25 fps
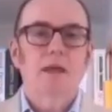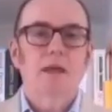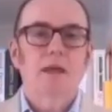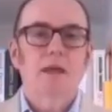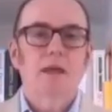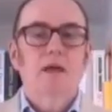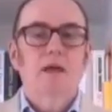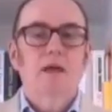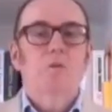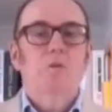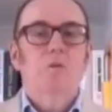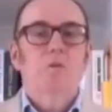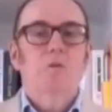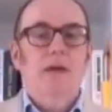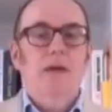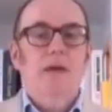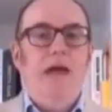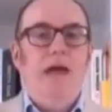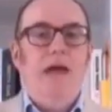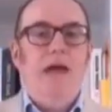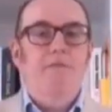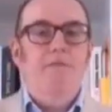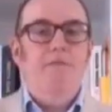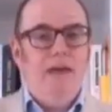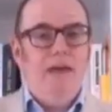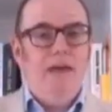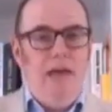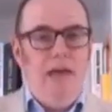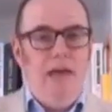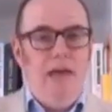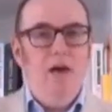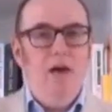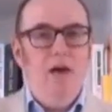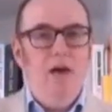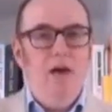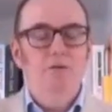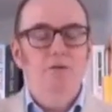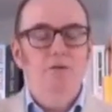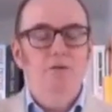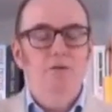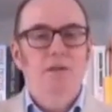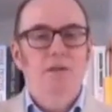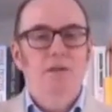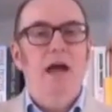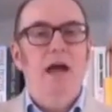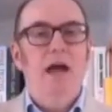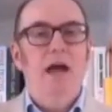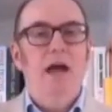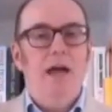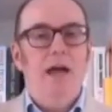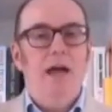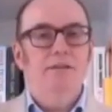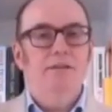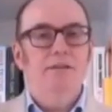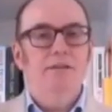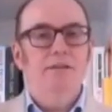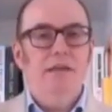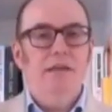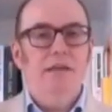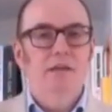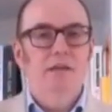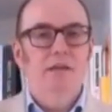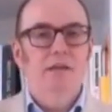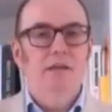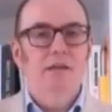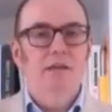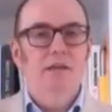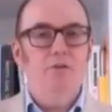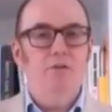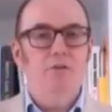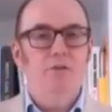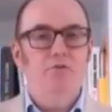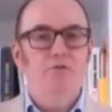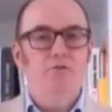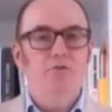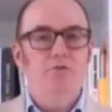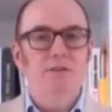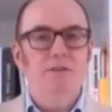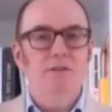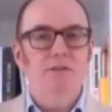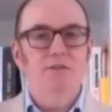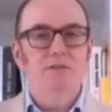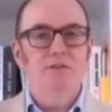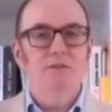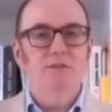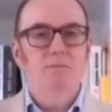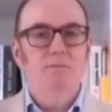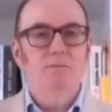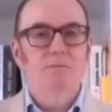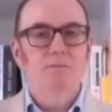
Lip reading: We have a health and an economic crisis.